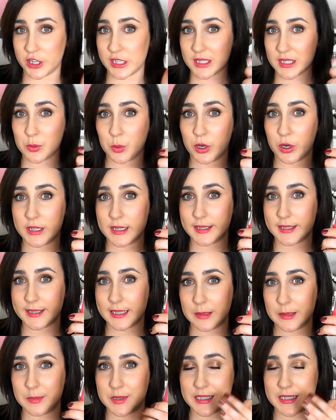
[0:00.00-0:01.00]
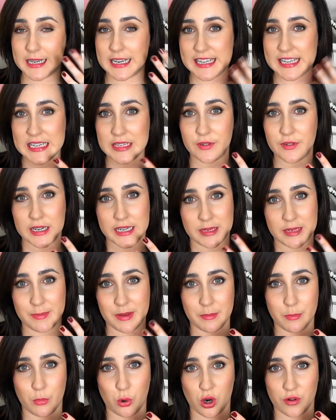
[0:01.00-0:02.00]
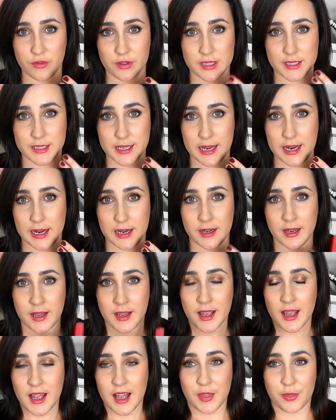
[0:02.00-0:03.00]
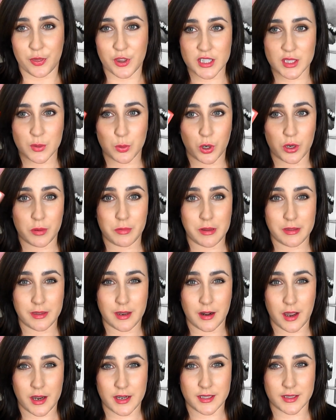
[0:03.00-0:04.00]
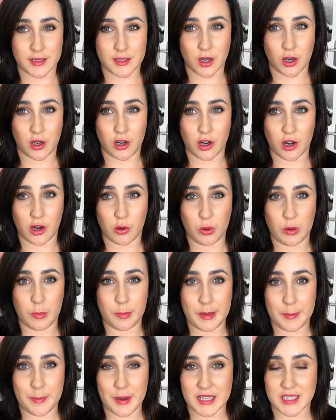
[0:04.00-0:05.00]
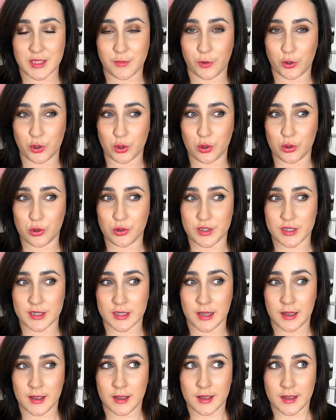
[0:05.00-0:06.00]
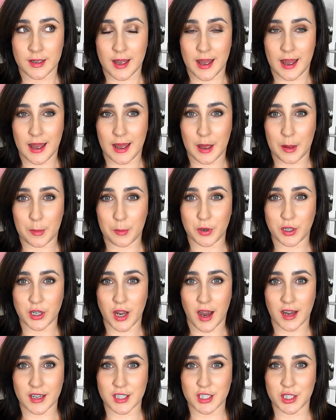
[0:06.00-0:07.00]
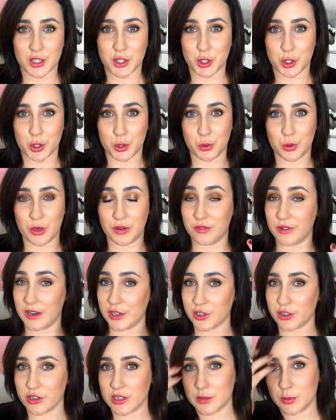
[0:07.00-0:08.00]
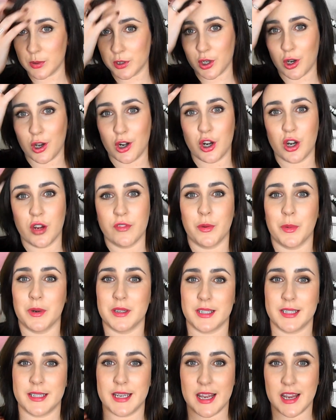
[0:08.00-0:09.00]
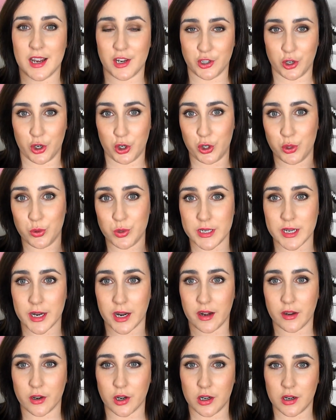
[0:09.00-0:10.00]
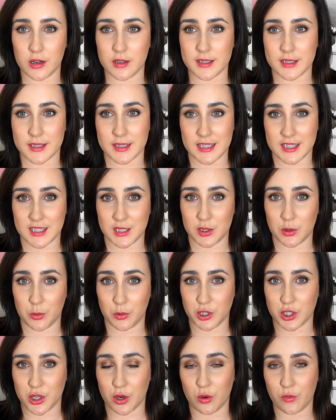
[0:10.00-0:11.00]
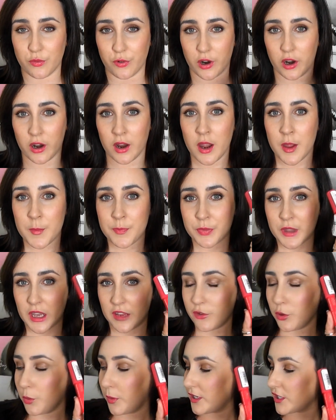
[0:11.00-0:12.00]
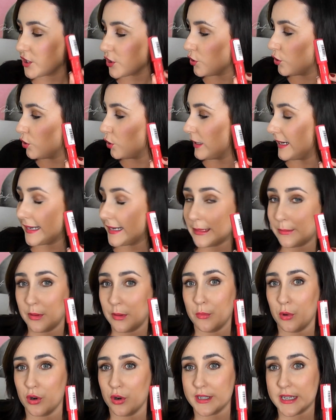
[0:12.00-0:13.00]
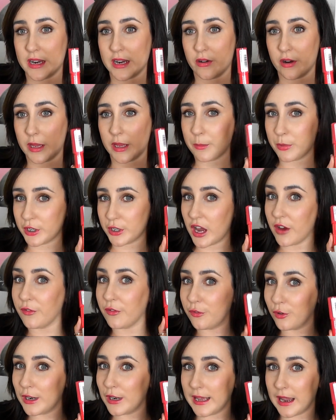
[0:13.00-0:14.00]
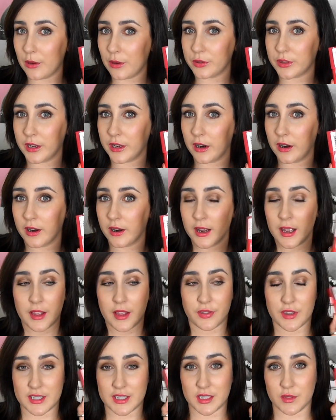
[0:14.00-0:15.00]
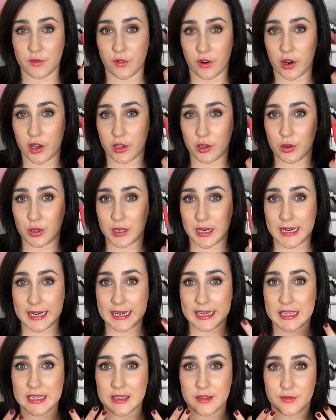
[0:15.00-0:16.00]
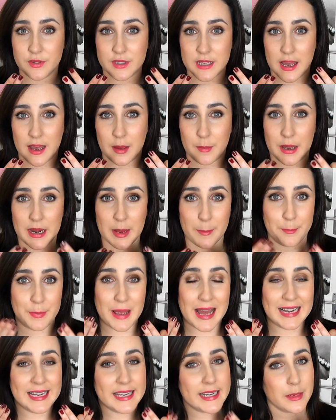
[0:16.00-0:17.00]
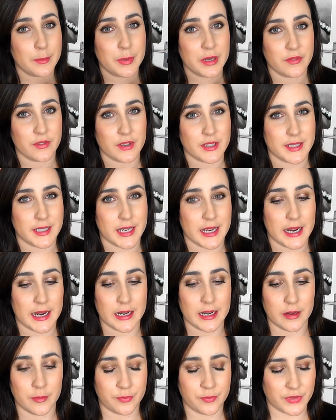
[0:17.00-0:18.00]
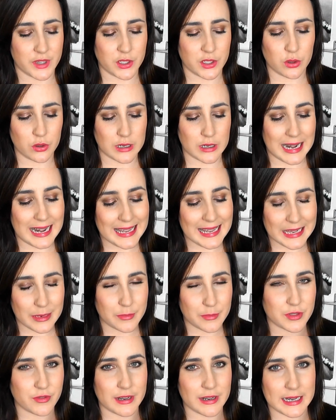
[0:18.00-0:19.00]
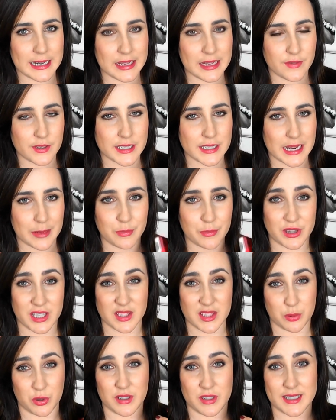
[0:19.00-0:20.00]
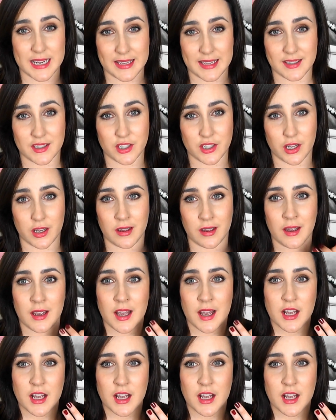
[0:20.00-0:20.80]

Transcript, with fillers: This one seems to leave a little bit more of a stain. This one being the lightest colour will be best for those not too adventurous with colour. If you want to stay on your nudie kind of colours, this is the one to go for. If you want to go a little bit more daring but not fully out there, this is very good, and it leaves a little bit of a stain. They don't claim to really leave stain, but this one tends to.